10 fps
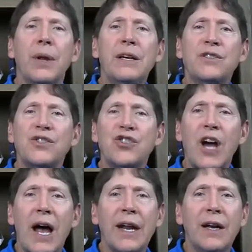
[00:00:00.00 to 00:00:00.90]
Place
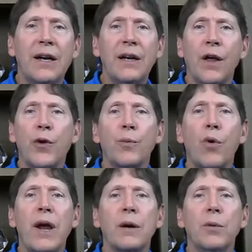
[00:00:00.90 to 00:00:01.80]
china and other
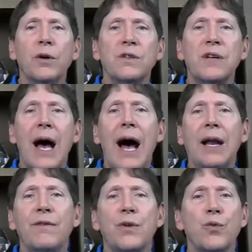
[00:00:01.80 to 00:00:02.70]
breakables
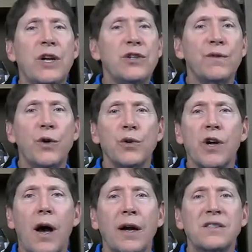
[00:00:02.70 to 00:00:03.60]
out of the reach of your
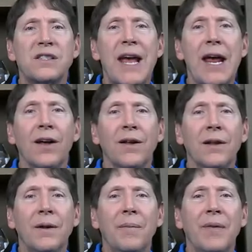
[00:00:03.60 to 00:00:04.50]
dog's tail.